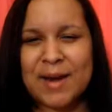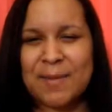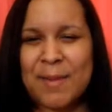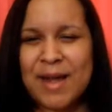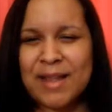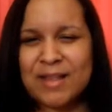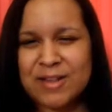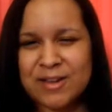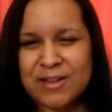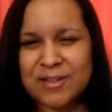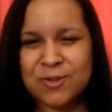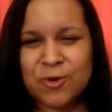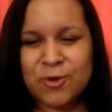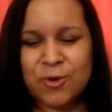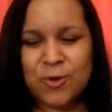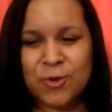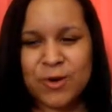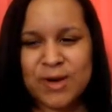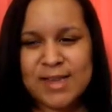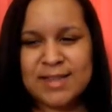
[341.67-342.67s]
It might look a little
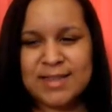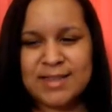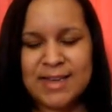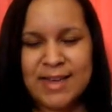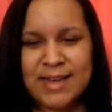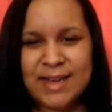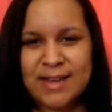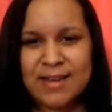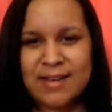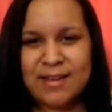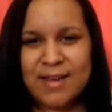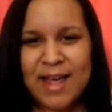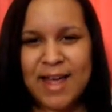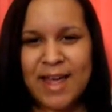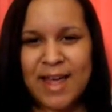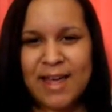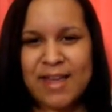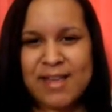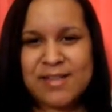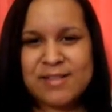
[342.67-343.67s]
greasy, I
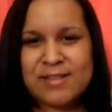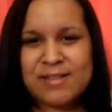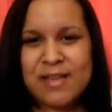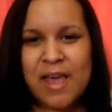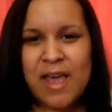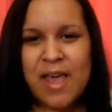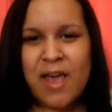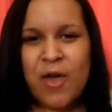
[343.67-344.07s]
guess,